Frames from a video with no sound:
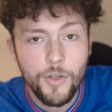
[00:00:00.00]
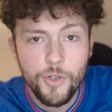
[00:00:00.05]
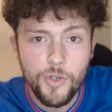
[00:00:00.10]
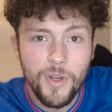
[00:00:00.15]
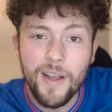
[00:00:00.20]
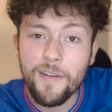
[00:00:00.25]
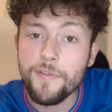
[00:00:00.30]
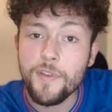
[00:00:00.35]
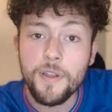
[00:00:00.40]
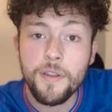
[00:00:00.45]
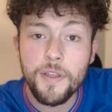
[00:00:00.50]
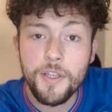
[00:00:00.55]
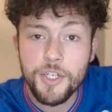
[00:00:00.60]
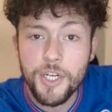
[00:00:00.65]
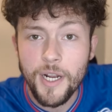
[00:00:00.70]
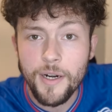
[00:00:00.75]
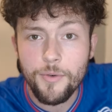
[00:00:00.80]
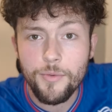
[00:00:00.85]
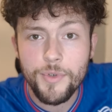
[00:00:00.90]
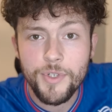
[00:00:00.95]
So after the
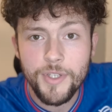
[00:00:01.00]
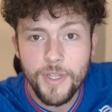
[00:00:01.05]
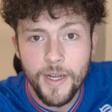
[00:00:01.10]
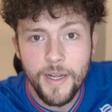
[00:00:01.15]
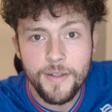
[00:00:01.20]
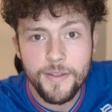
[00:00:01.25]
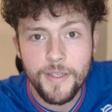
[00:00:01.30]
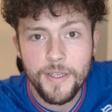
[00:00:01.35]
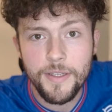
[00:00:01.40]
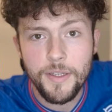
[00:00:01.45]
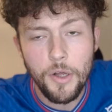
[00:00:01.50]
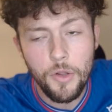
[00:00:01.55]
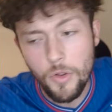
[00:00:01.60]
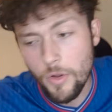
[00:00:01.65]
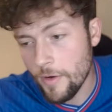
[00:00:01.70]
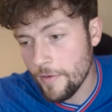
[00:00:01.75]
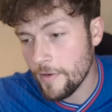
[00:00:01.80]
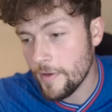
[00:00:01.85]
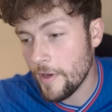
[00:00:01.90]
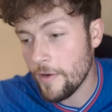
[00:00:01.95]
channel started, a
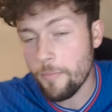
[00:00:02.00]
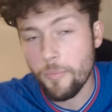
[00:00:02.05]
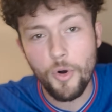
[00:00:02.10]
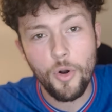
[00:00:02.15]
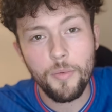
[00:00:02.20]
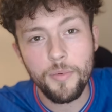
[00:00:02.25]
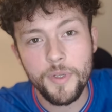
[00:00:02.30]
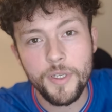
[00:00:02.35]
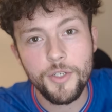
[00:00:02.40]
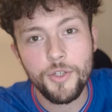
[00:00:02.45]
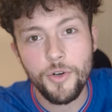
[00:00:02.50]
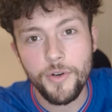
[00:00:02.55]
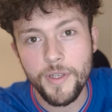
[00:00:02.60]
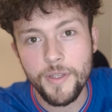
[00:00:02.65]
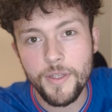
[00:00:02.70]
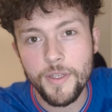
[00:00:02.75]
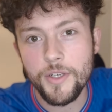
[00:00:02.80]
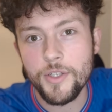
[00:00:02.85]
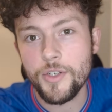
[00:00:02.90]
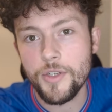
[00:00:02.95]
lot of you have probably
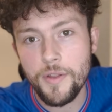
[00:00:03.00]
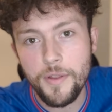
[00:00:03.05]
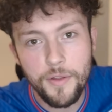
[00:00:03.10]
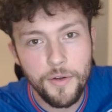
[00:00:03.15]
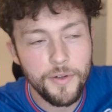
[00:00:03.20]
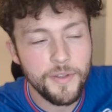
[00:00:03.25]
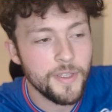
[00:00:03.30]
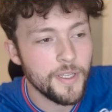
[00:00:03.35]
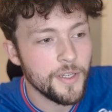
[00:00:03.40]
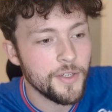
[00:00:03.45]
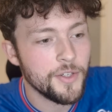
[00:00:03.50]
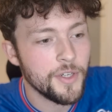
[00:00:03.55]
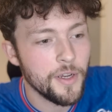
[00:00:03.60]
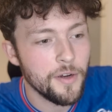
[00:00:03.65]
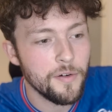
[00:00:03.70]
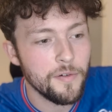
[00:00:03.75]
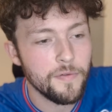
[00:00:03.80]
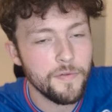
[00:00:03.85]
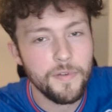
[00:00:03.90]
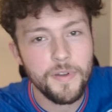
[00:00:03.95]
joined us and thought to
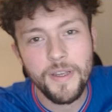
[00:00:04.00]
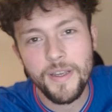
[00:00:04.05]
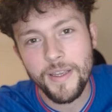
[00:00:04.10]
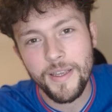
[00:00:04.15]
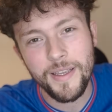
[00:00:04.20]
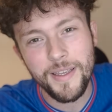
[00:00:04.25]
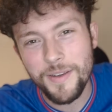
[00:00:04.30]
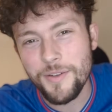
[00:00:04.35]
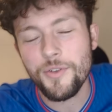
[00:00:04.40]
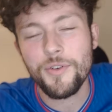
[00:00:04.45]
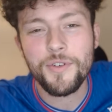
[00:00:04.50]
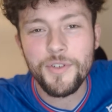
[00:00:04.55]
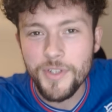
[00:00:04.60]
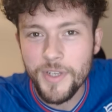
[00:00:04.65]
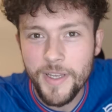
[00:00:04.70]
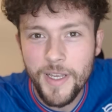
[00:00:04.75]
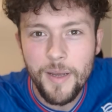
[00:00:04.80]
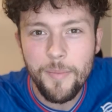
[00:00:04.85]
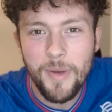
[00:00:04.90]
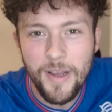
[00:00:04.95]
yourself, he looks
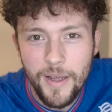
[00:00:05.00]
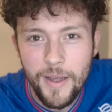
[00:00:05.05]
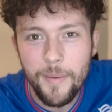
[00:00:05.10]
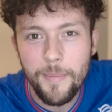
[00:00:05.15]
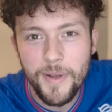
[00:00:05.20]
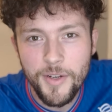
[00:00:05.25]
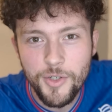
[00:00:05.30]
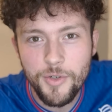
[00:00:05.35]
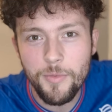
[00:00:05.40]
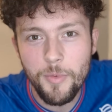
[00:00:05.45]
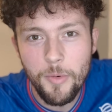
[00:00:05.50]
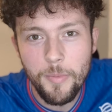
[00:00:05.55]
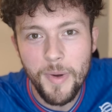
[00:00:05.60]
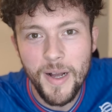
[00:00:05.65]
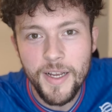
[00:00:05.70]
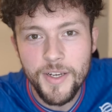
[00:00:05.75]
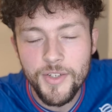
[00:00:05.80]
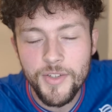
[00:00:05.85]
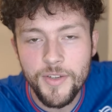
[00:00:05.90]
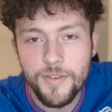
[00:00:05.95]
like a bit of a miserable
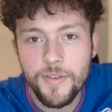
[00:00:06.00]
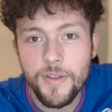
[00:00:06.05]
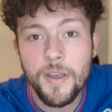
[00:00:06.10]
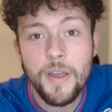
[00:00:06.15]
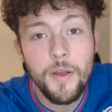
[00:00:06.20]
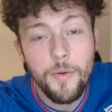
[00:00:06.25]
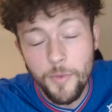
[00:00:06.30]
bastard.